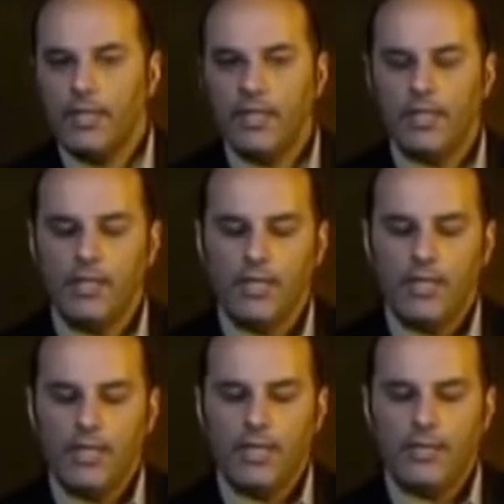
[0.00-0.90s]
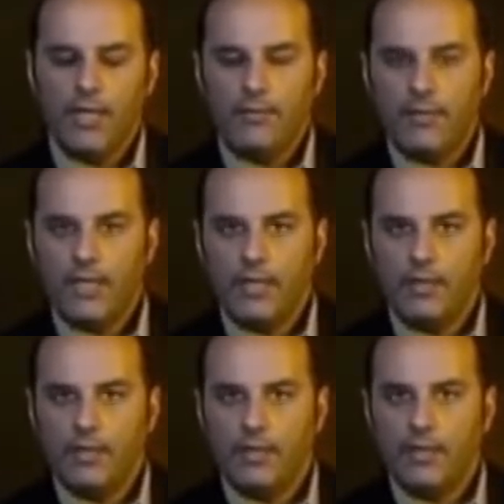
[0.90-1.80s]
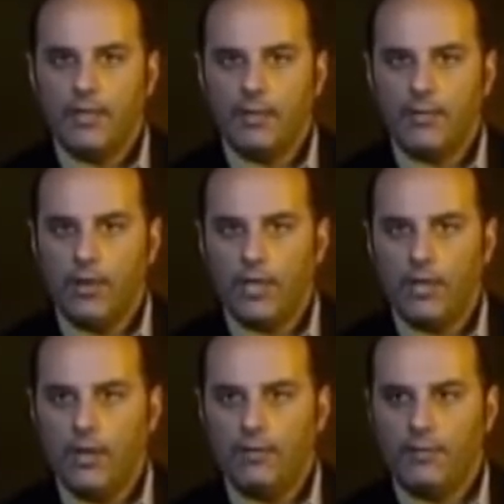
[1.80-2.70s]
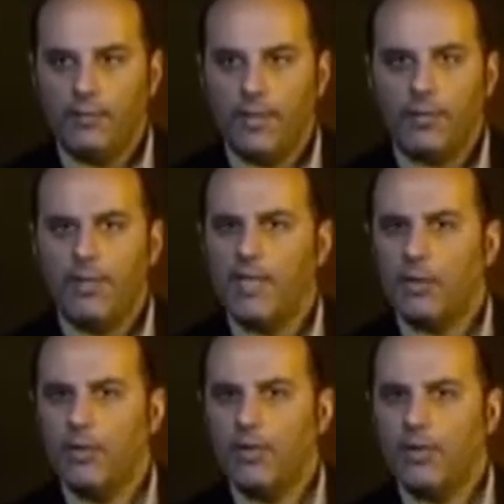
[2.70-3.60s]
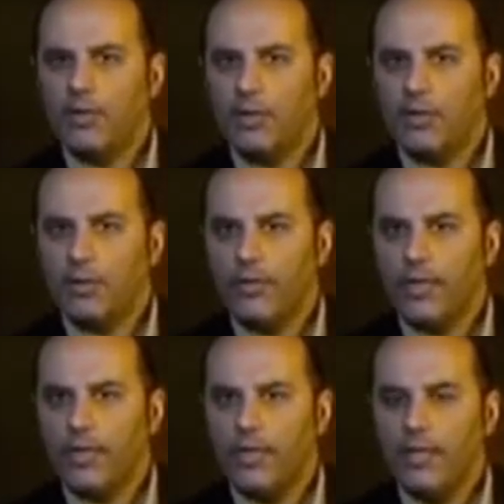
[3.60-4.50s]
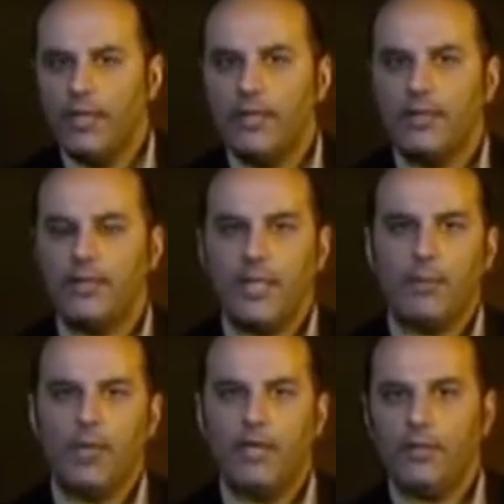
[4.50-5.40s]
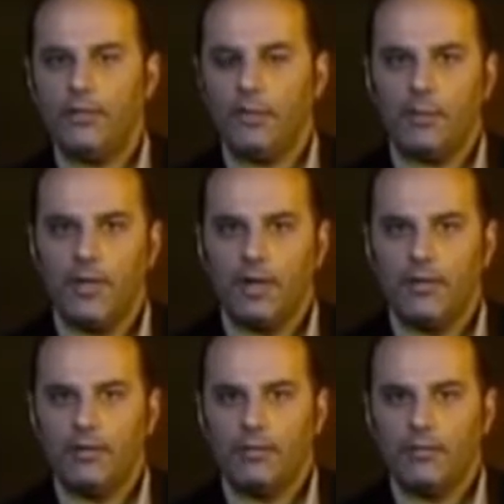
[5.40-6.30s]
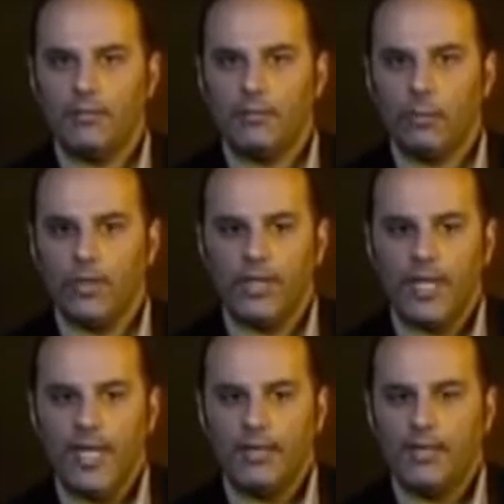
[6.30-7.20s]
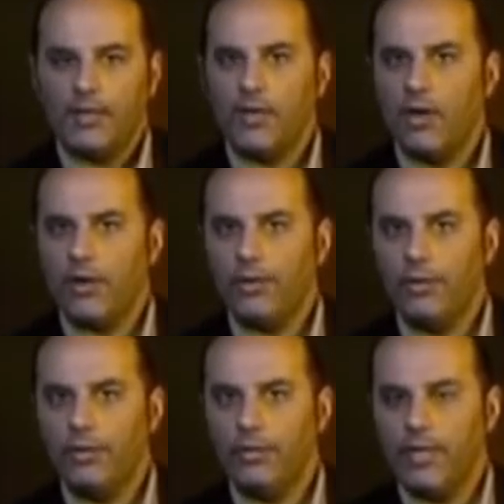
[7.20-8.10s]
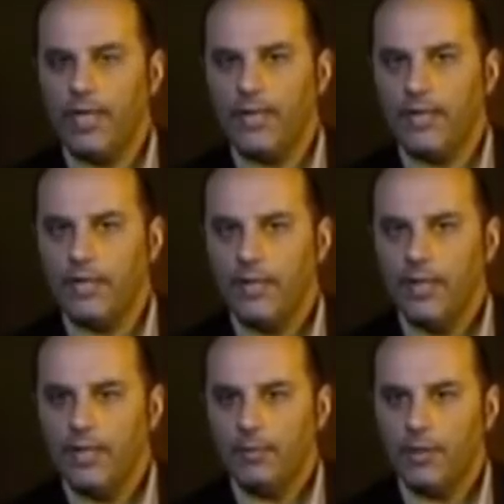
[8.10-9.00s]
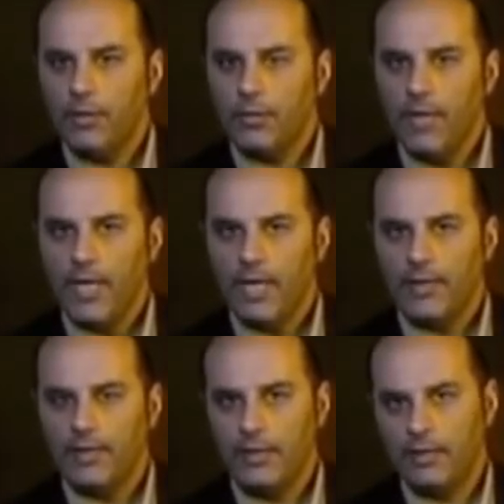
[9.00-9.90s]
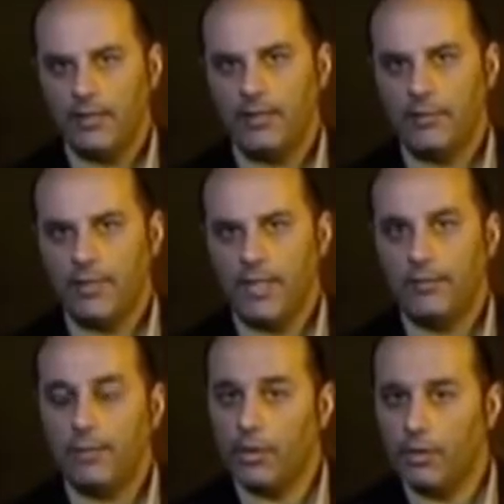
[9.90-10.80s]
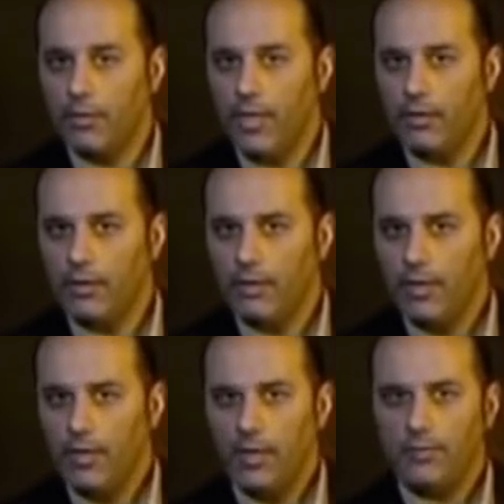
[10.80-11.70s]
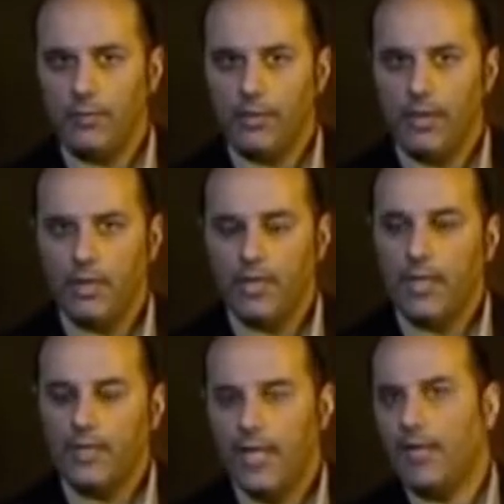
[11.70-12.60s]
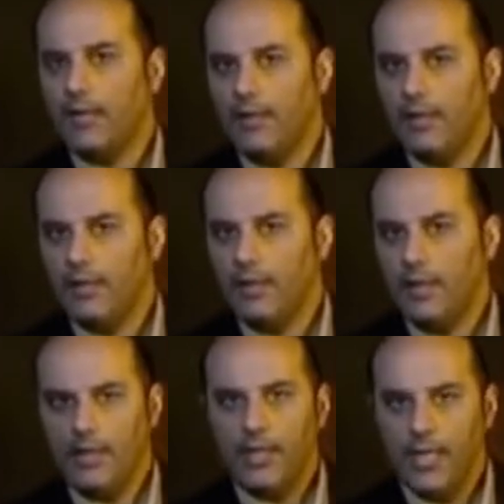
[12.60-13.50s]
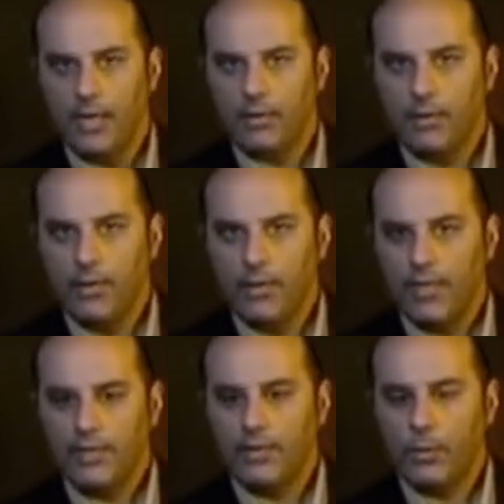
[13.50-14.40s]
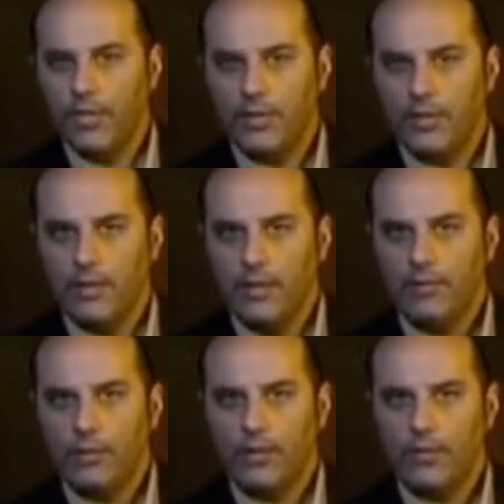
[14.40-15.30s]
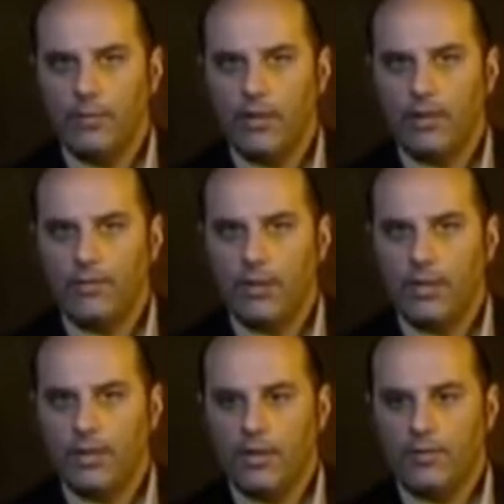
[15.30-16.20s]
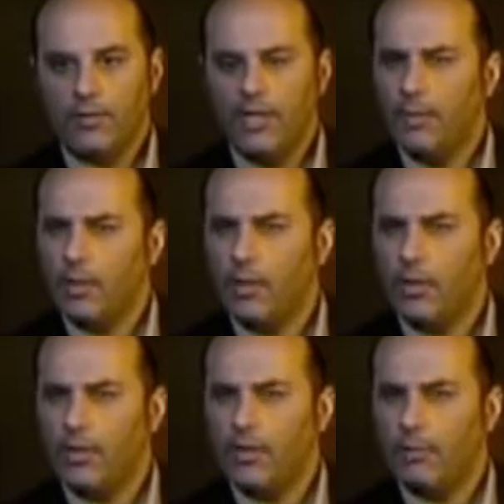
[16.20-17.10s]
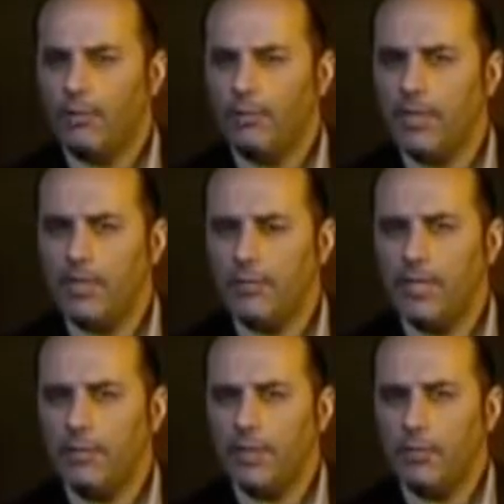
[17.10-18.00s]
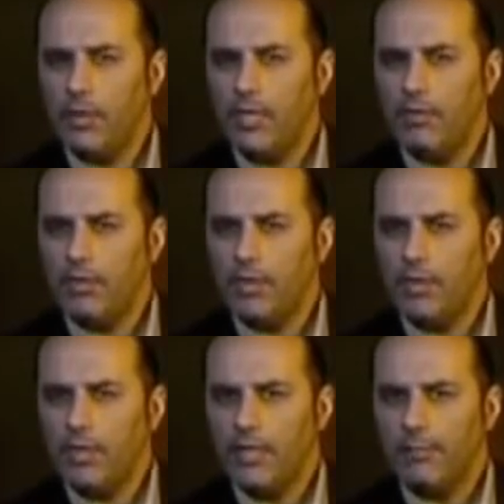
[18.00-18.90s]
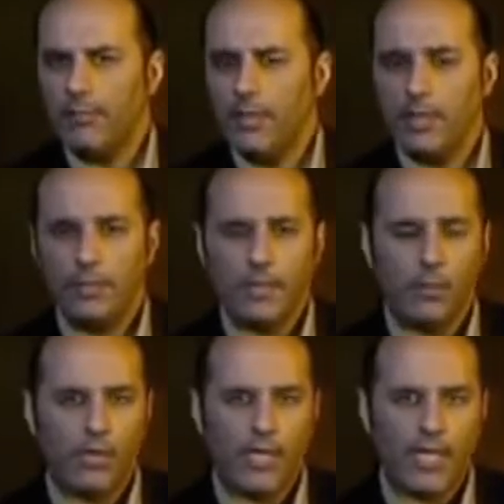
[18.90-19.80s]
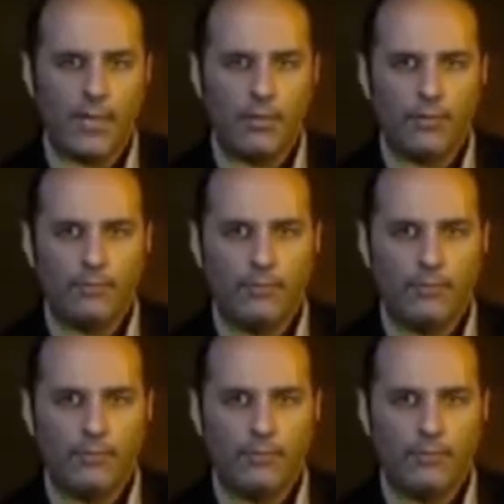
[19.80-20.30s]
He is emphasizing the falling off, but as many Christians also think, this is separation from God. We're handed this cartoon idea that because man has distanced himself Creator and from God, that is the account. That's the reason for his moral falling off. But could it some, be something much more intricate than that? Something more elaborate?